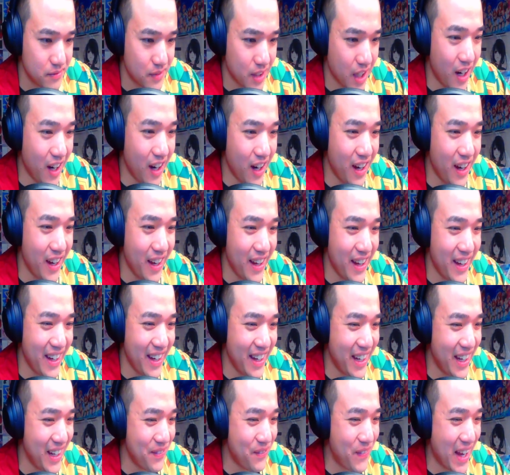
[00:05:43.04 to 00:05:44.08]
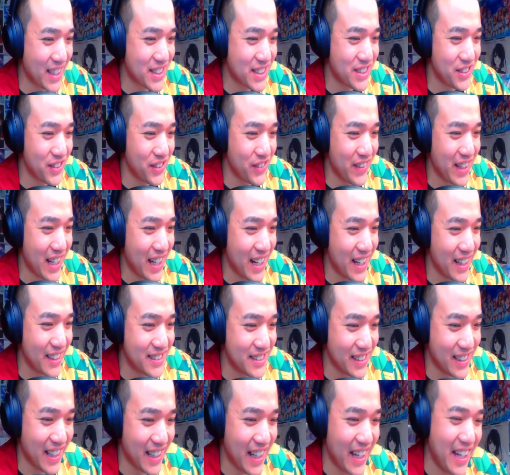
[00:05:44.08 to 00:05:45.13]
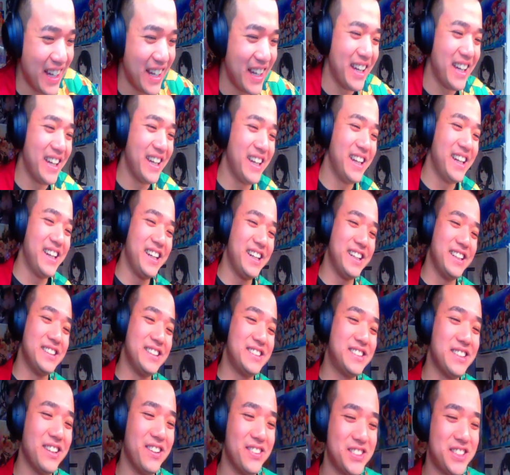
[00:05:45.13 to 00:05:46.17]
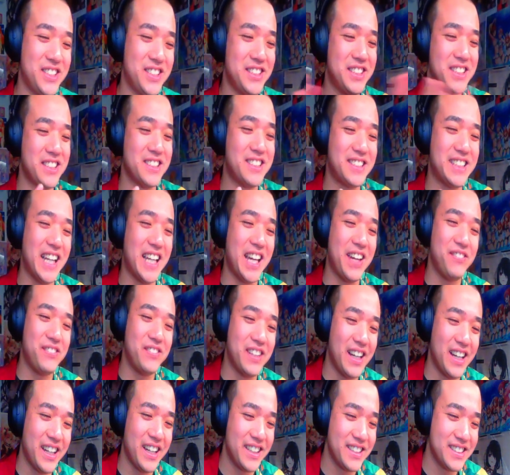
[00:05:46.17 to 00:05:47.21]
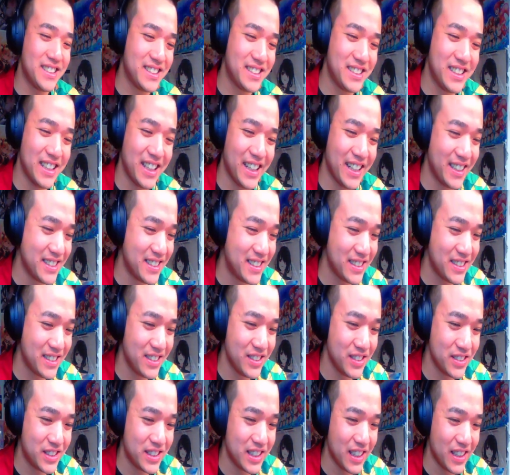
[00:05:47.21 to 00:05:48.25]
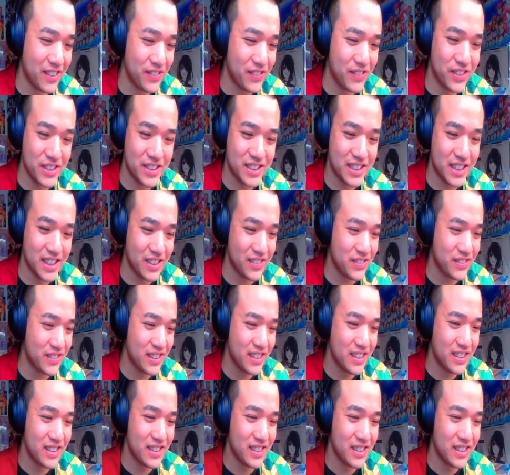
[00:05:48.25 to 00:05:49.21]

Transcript: Hey, back to reality. Hey, so she's got saved. Nice, nice. Good stuff, good stuff.